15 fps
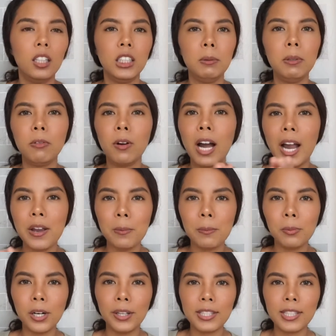a little bit of
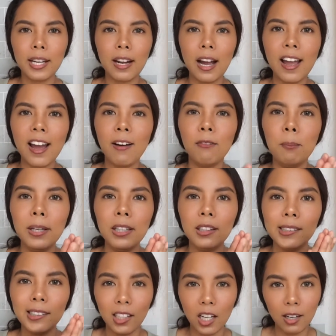high-end brands that I have been
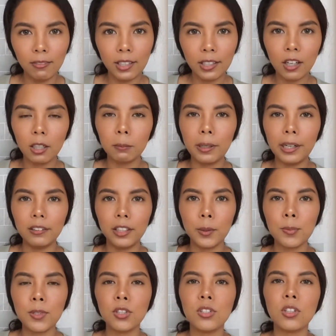loving on my
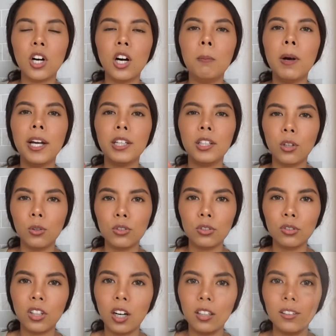lips. These are my
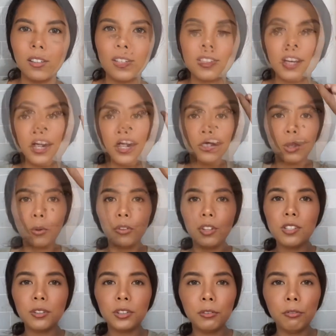go-to colors. So
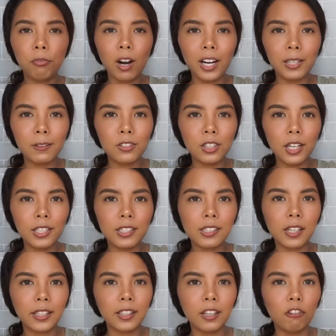these are the 5 shades
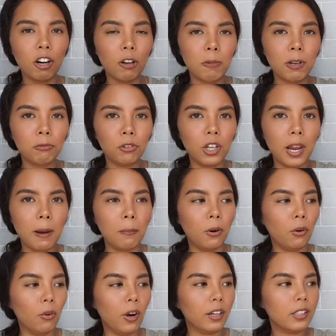that I can recommend for a
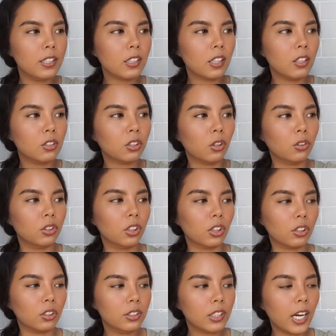Morena skin tone
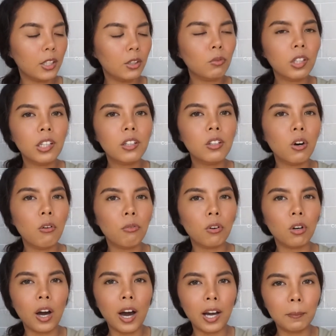girls. I don't really go
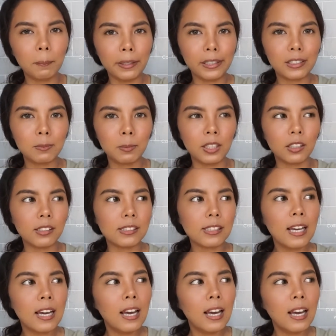for hot pinks because